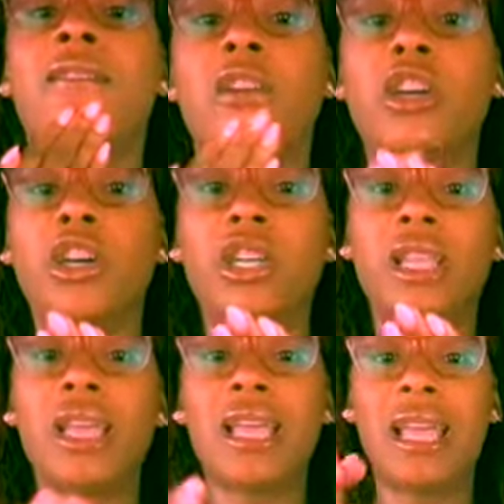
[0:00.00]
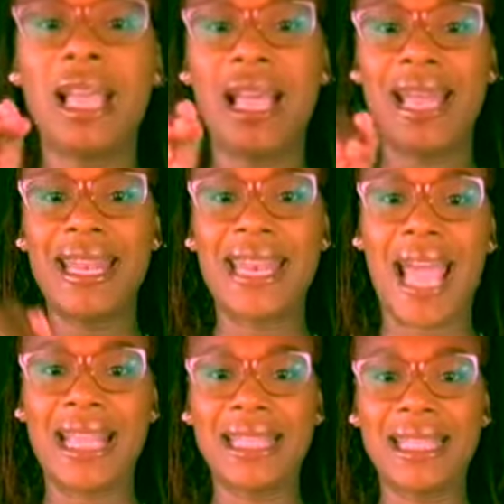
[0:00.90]
Good
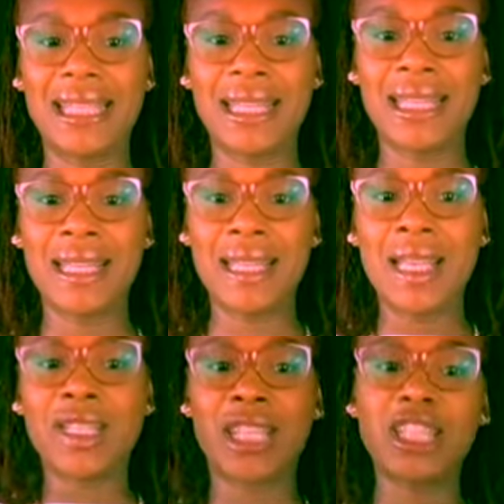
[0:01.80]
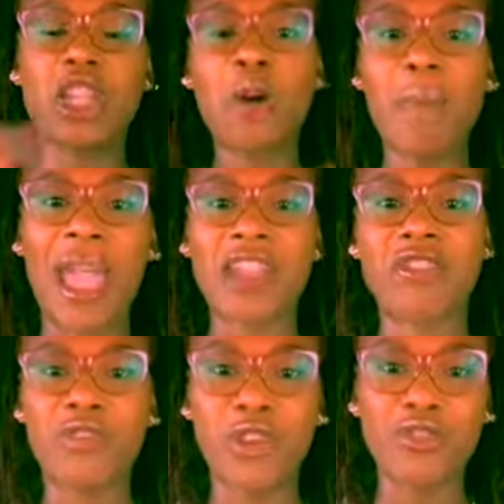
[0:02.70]
night. So let's go back and
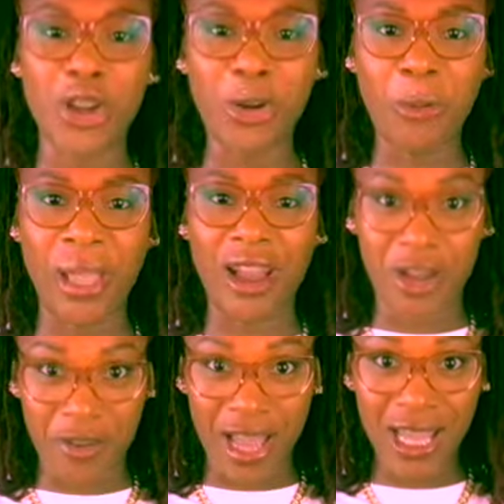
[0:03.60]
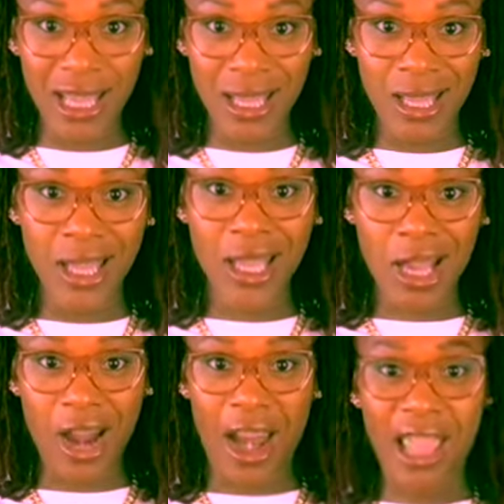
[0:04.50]
review real quick. Are you ready?
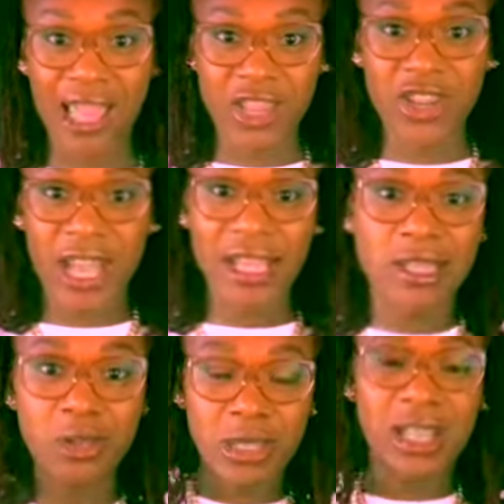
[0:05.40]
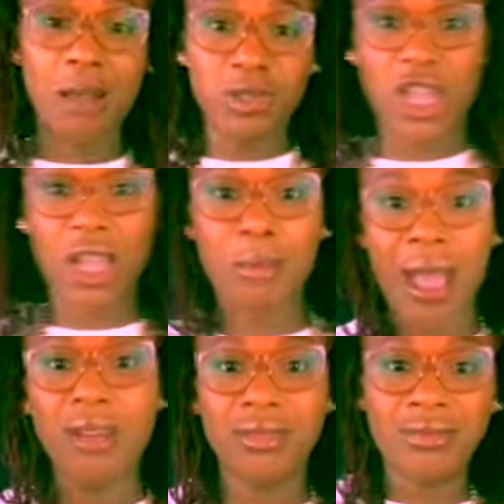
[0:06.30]
All right, get your hands loosened up, shake them
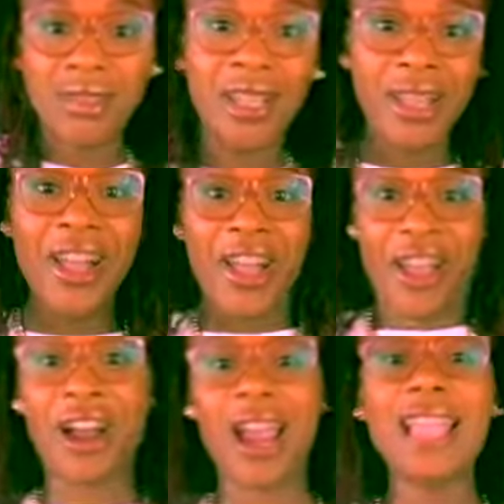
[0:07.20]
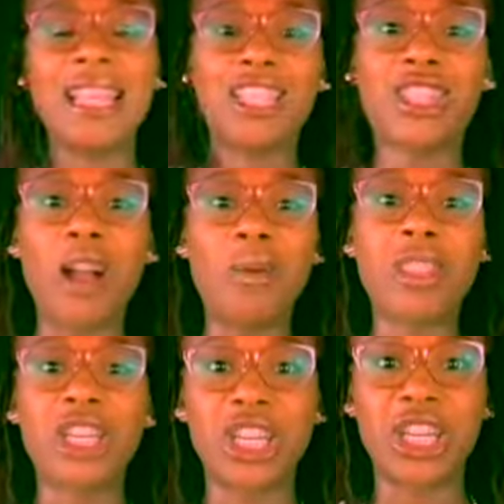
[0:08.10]
out. All right, let's start
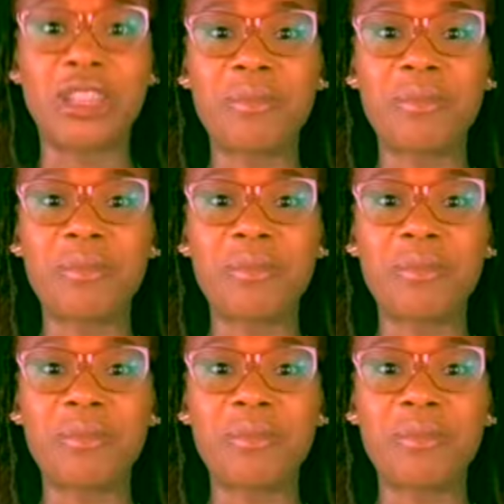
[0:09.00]
with good.